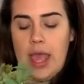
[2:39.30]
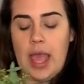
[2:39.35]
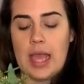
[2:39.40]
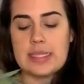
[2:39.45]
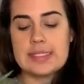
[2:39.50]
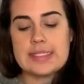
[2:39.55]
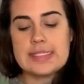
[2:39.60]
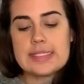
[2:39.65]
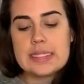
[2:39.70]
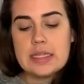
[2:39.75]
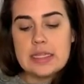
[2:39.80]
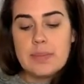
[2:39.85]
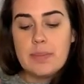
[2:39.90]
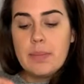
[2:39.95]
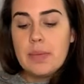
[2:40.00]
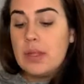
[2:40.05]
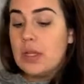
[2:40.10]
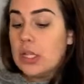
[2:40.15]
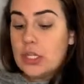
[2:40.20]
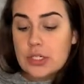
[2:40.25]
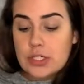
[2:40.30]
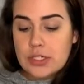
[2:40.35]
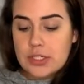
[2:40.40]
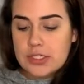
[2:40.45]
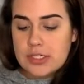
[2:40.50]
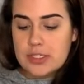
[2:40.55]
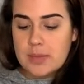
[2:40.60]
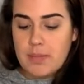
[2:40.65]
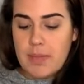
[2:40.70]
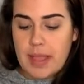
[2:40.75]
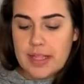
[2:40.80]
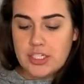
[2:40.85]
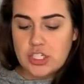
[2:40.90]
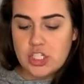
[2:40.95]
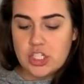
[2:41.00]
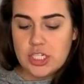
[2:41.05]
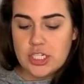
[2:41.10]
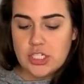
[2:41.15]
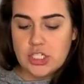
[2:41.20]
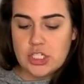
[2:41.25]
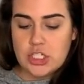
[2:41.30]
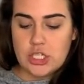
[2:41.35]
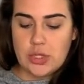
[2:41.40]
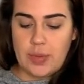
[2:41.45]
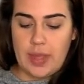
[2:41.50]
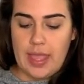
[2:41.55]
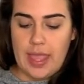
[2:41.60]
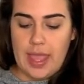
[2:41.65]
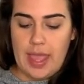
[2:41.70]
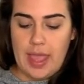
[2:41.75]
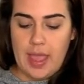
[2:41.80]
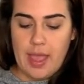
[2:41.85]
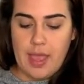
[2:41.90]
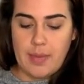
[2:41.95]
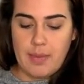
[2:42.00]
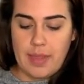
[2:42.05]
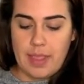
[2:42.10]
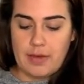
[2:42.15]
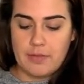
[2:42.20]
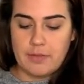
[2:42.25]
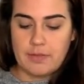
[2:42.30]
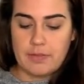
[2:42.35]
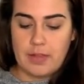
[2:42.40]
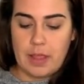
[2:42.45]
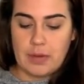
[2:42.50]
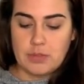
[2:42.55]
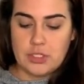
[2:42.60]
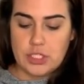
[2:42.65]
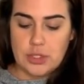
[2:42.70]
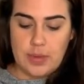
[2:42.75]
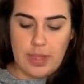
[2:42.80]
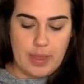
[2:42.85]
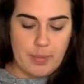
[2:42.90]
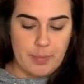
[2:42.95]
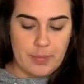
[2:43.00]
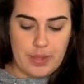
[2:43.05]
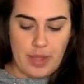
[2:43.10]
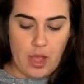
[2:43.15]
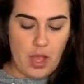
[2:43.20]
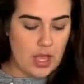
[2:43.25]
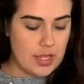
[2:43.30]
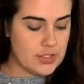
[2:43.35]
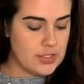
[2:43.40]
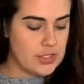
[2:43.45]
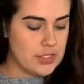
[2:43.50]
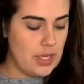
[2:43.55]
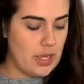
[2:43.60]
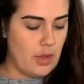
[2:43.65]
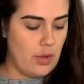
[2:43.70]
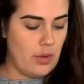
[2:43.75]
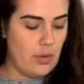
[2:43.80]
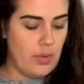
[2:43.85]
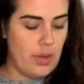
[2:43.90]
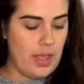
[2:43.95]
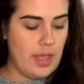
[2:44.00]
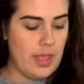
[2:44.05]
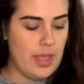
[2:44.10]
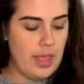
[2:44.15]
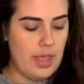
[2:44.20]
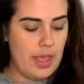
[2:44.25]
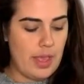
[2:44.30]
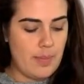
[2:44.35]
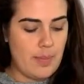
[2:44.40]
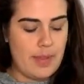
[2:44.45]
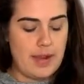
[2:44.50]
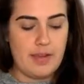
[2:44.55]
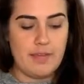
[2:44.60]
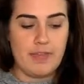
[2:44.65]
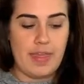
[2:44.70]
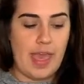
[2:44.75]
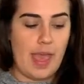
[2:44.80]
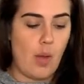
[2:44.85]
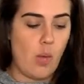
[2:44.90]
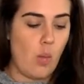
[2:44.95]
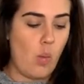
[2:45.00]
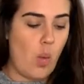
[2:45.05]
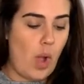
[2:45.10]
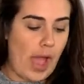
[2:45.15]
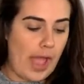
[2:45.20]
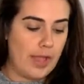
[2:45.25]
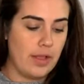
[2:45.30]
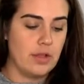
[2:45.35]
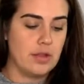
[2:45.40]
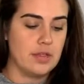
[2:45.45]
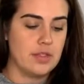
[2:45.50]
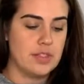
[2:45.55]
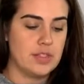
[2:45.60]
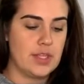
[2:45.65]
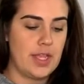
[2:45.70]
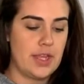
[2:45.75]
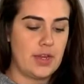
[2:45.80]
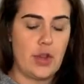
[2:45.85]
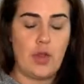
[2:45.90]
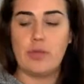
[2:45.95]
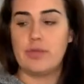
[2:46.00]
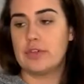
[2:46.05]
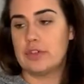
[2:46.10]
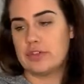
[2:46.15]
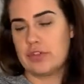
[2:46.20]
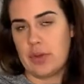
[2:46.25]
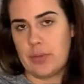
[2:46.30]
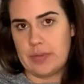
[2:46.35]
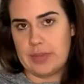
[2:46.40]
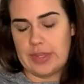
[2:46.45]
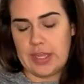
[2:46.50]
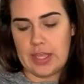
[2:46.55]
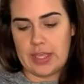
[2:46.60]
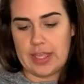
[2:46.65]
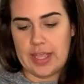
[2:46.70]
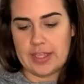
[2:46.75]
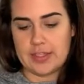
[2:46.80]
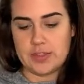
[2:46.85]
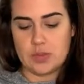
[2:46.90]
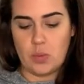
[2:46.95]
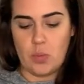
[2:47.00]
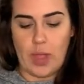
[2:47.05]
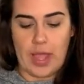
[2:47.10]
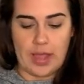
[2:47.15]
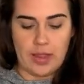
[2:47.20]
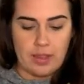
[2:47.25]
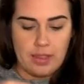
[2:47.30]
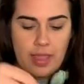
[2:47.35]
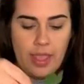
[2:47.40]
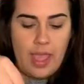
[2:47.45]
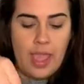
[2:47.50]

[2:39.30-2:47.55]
a similar dimension to it and flow to it, but also a bit of that wild and overgrown look as well.